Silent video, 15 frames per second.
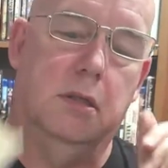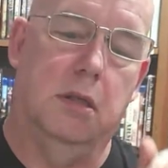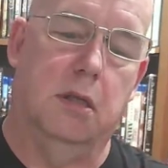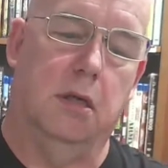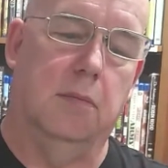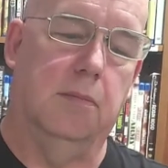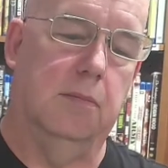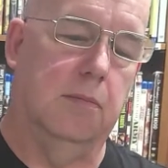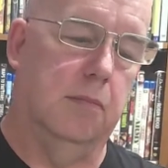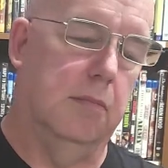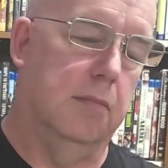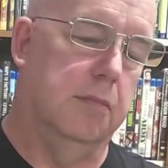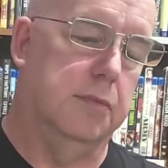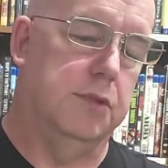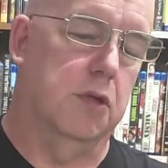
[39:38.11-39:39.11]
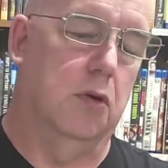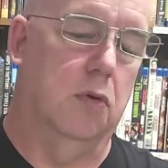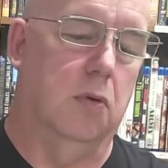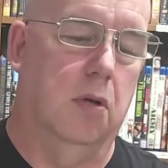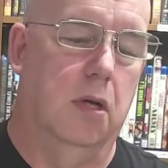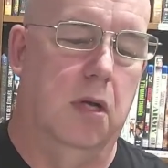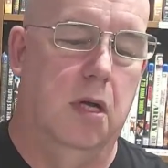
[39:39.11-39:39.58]
Um,
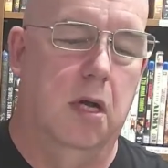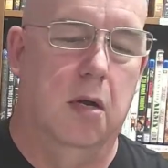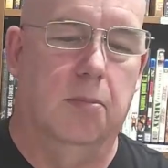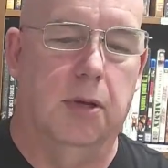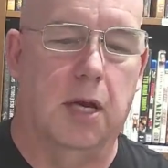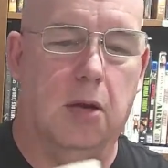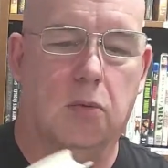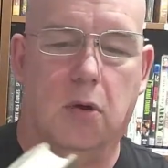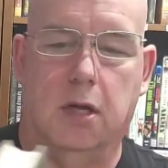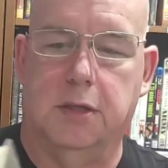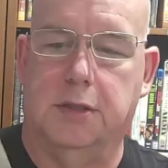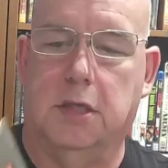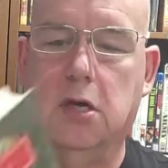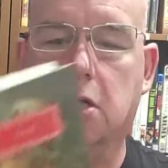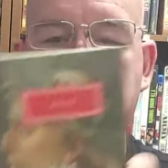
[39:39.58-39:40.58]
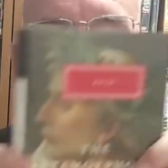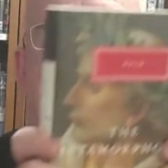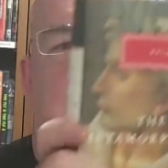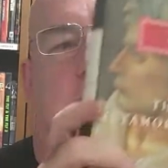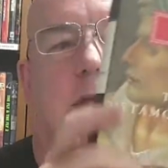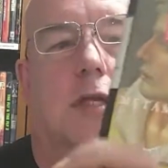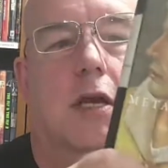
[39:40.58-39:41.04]
so, but I wanted to
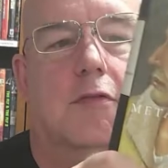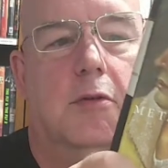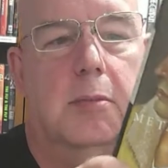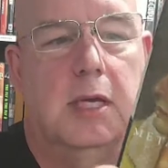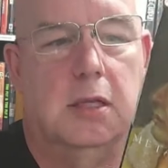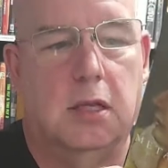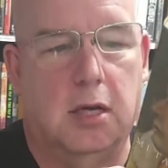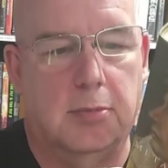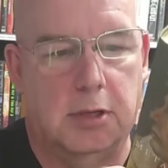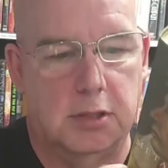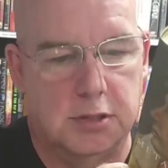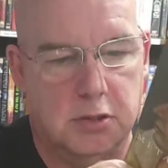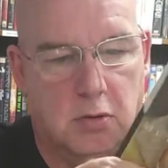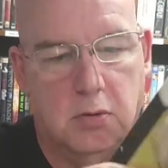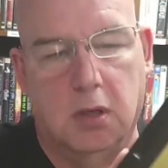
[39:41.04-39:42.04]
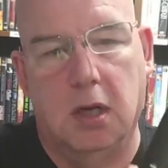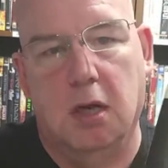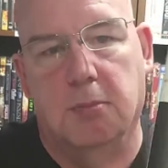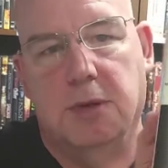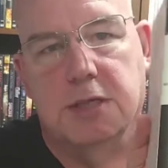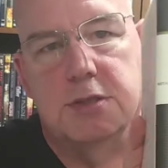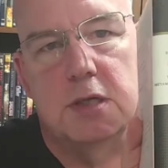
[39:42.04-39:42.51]
concentrate on the Everyman Library. So
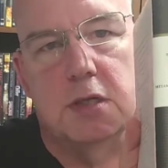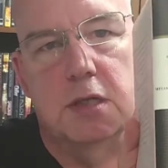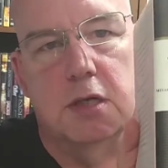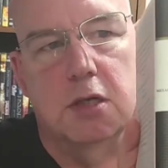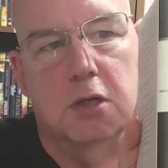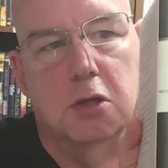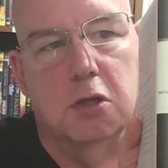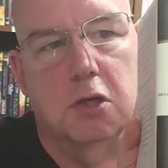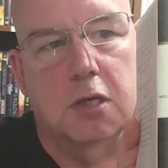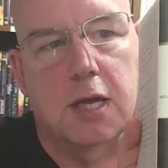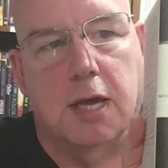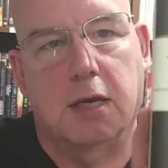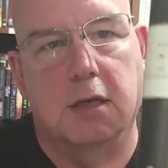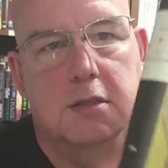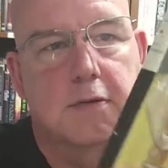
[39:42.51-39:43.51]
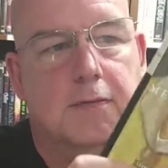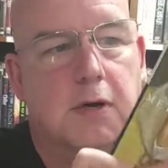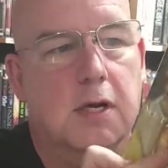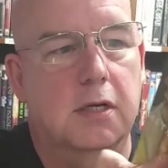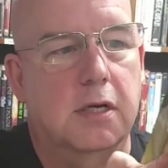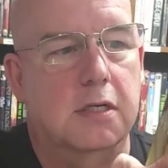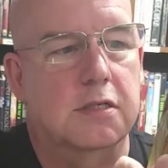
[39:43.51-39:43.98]
basically, you look at it; it's a
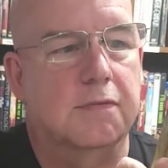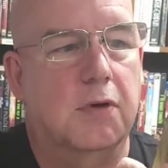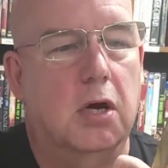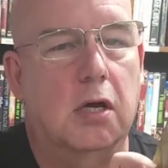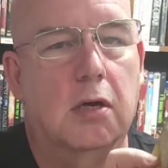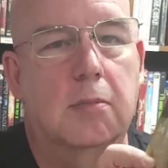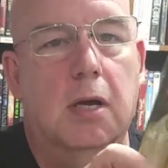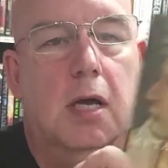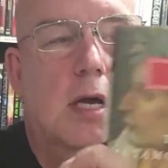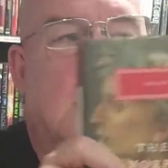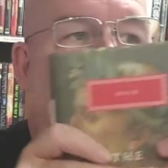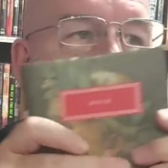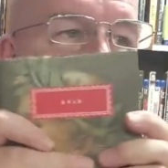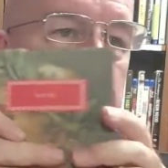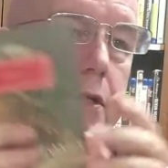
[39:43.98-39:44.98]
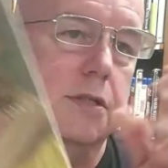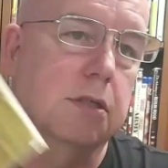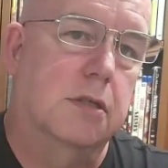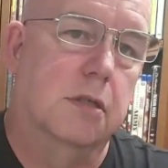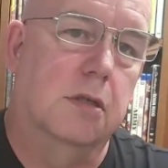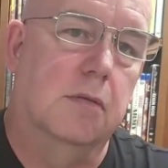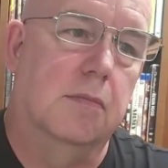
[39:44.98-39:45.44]
very nice volume, and it's
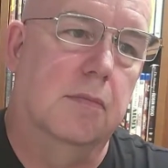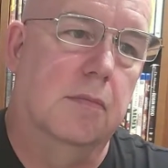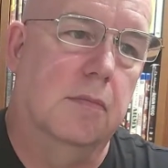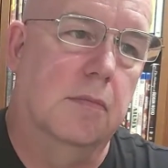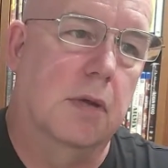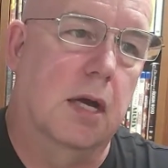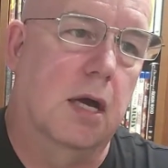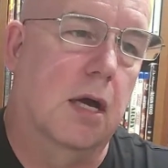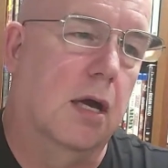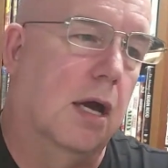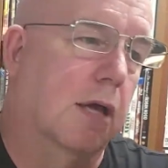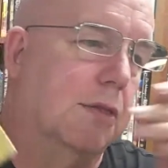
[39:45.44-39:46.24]
I